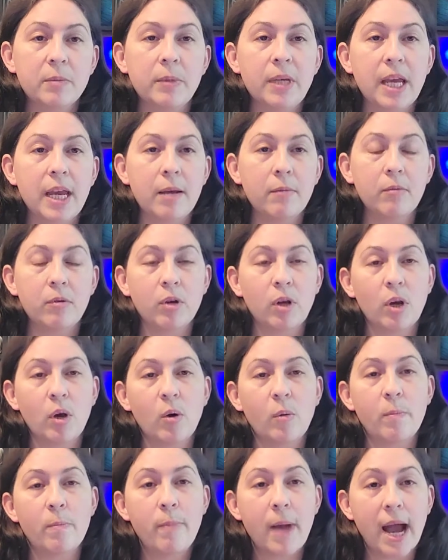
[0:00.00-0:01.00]
to be able to
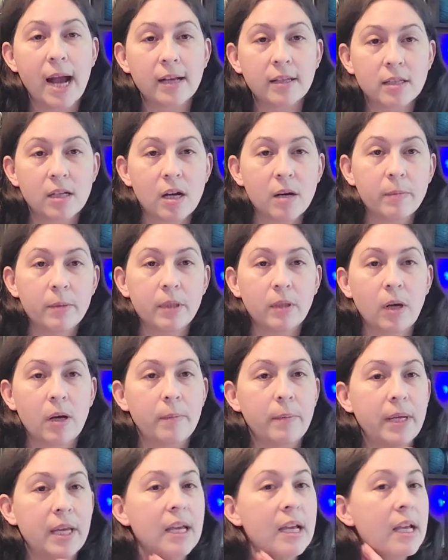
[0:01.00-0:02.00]
go back to Hobby
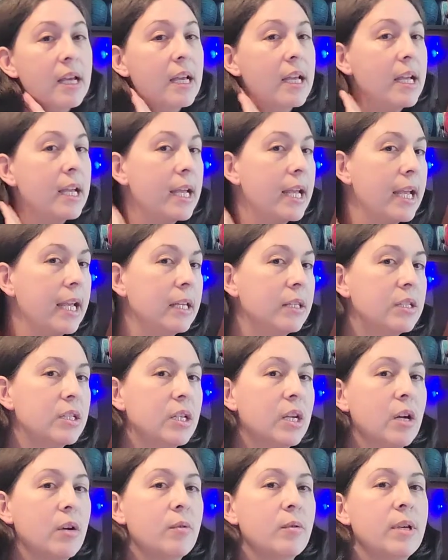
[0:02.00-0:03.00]
Lobby and
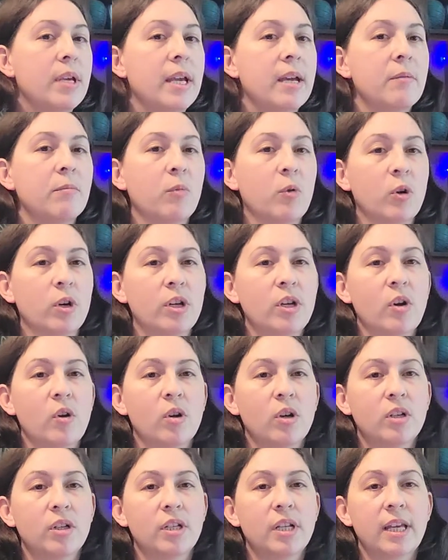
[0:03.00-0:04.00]
to go get more
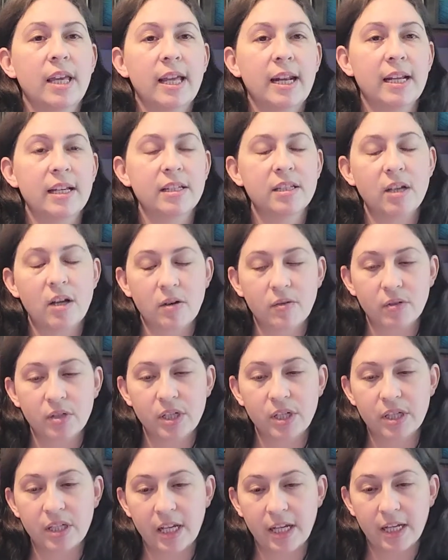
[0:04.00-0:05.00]
yarn to get it. So I was
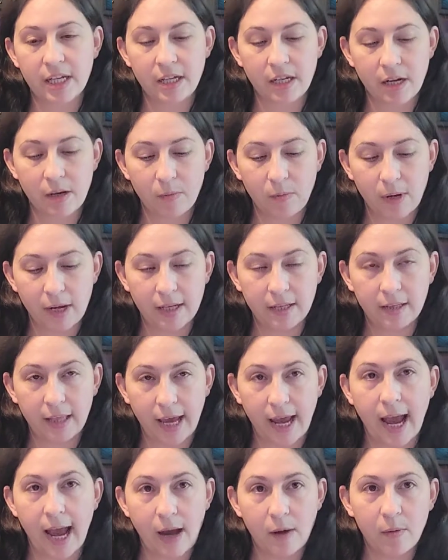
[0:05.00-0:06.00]
just like, you know what, the
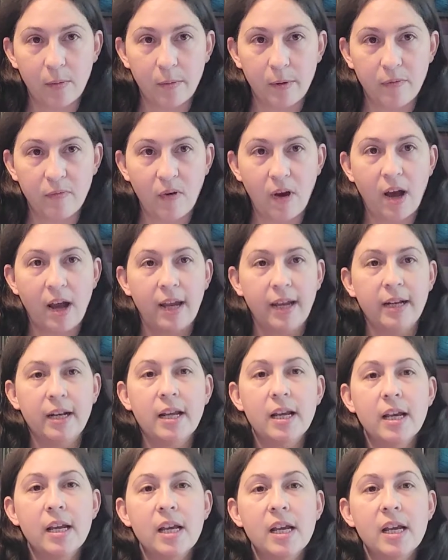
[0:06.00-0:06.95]
hat will be fine.